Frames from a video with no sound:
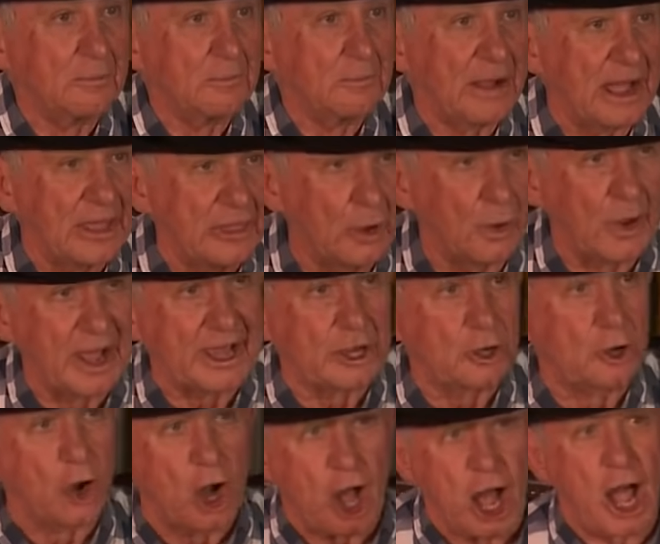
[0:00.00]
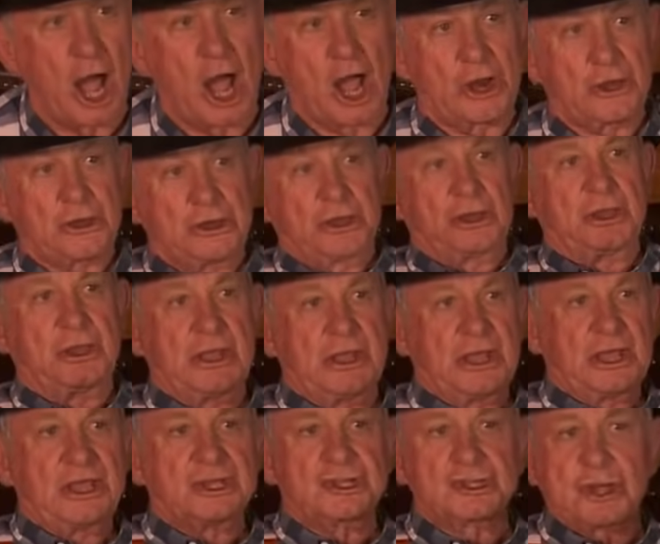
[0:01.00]
By the way, God
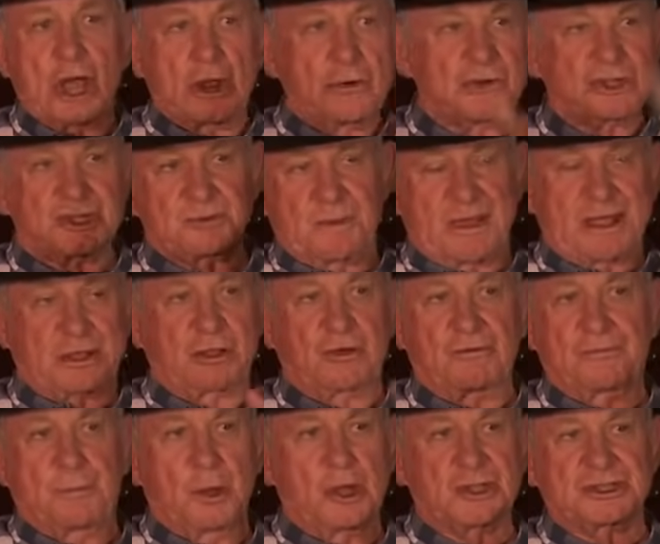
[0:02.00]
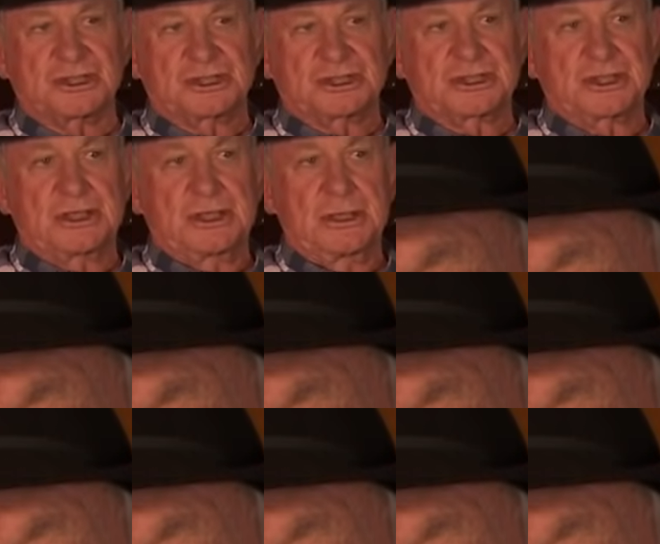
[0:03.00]
is no respecter of persons.